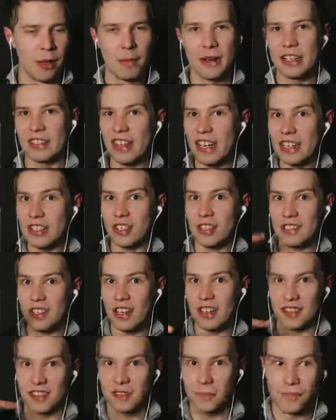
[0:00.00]
Because then it's just
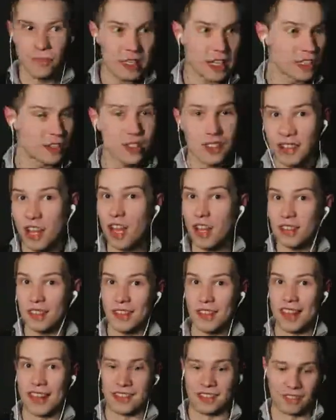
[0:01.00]
us. It's just us
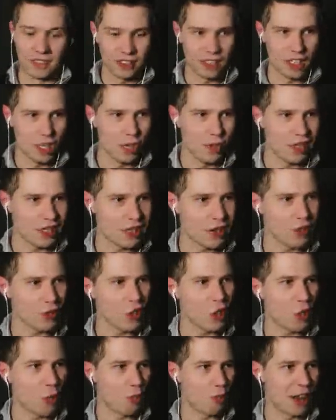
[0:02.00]
then. You know, there's no
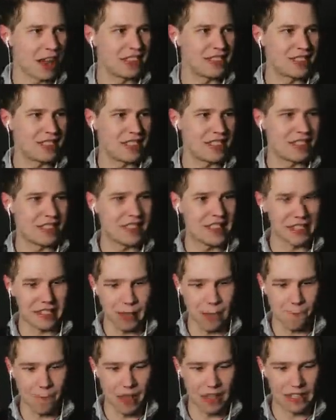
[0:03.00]
corporate entity sticking
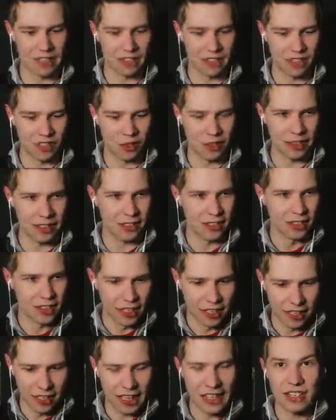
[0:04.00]
their fingers into it.
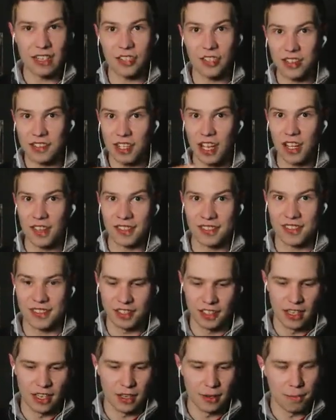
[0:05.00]
It is just us.
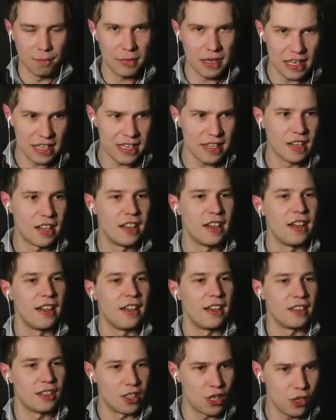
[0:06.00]
Me,
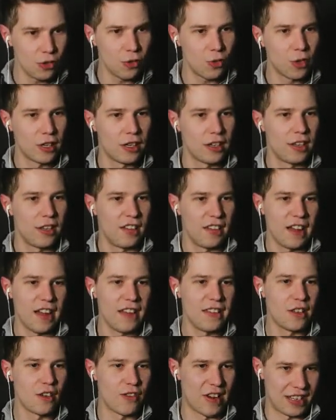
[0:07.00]
you,
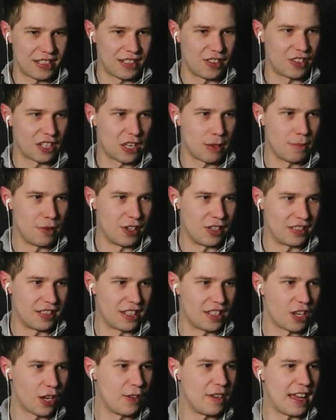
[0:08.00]
and the rest of the community
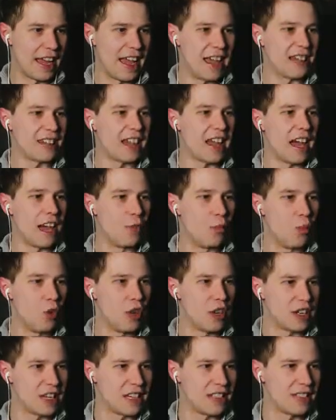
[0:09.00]
going ahead and
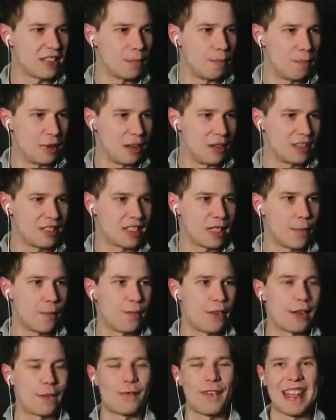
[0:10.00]
working to build
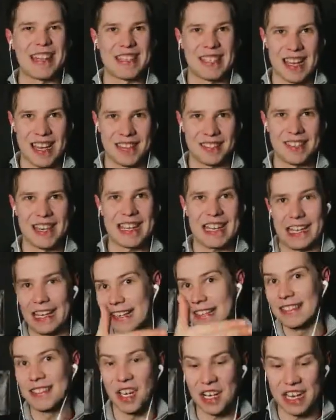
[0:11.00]
something fantastic
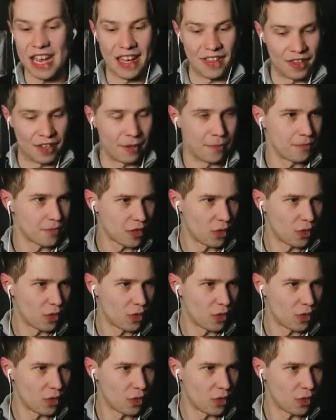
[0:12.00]
together.